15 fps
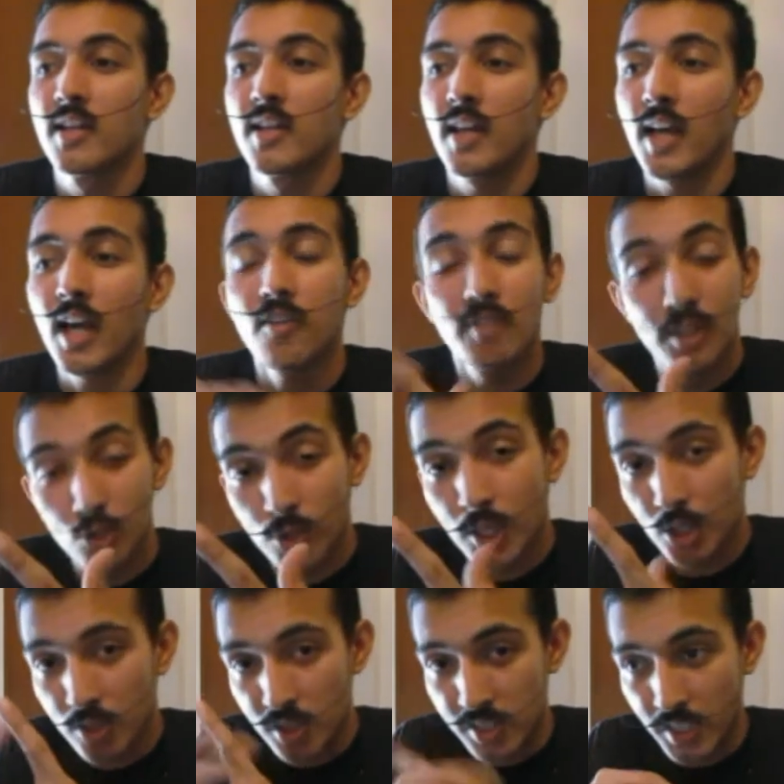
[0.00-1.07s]
And we'll look
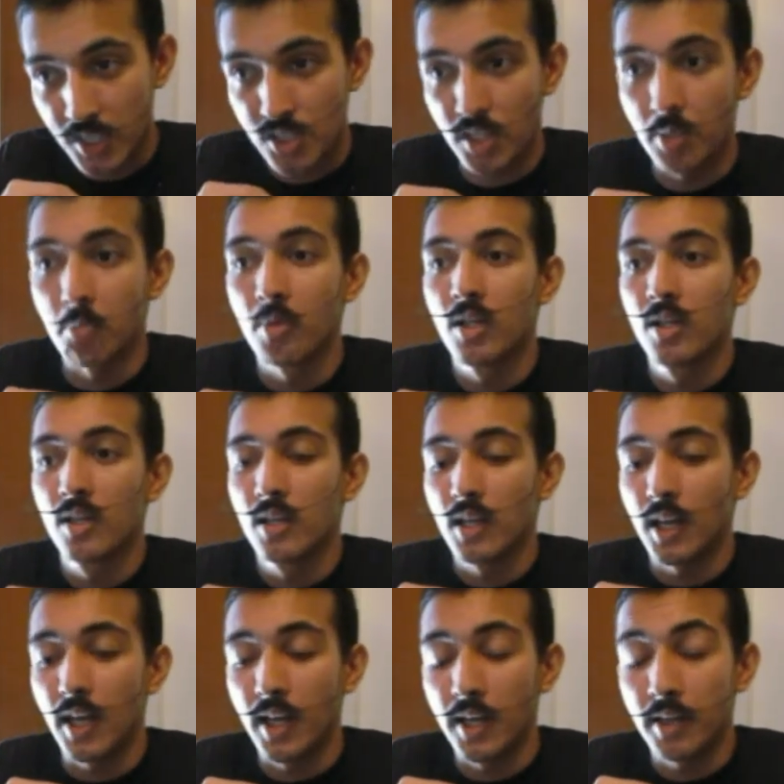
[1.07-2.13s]
into this next time.
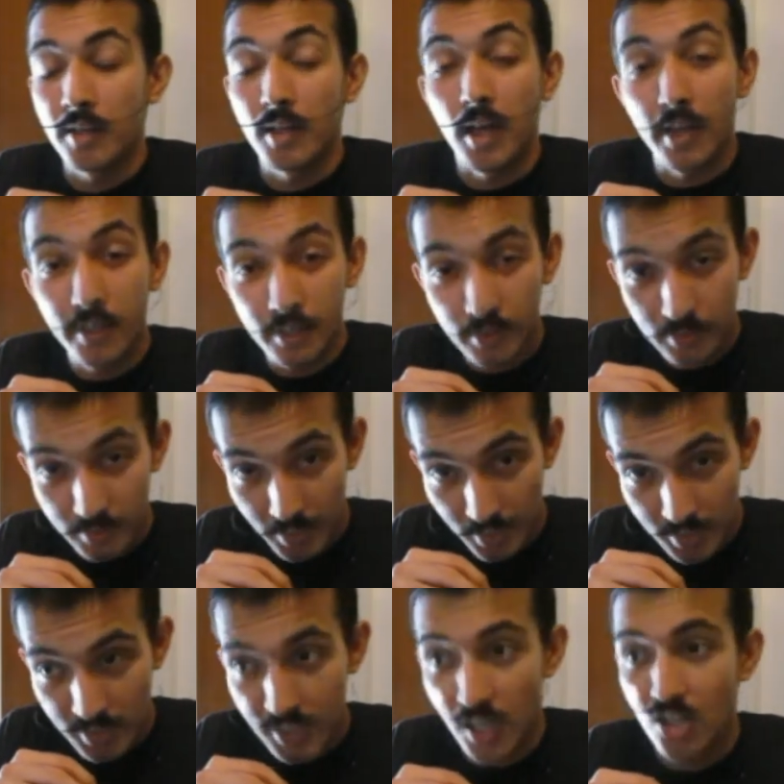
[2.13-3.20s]
And until
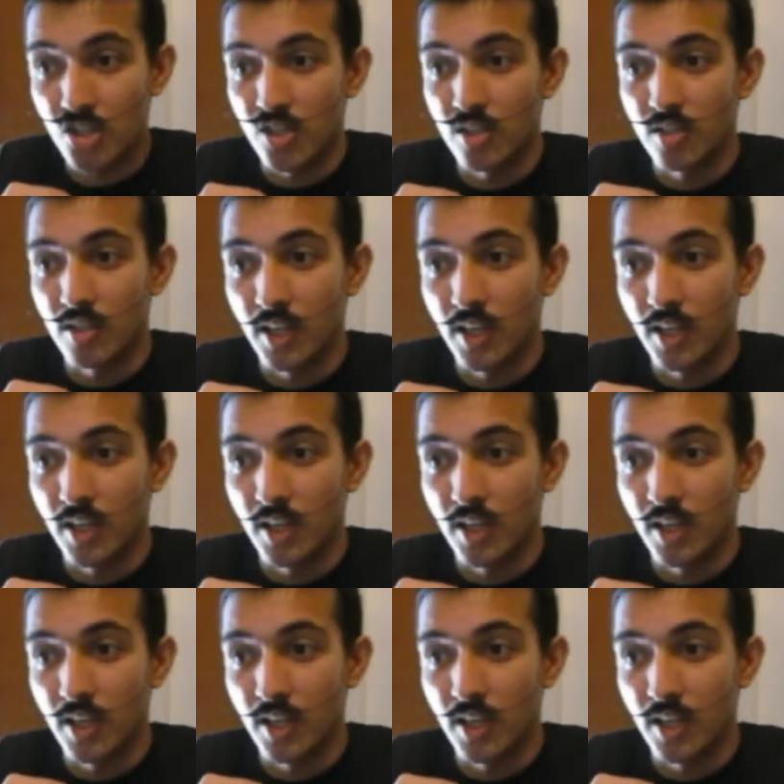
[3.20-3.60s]
that session,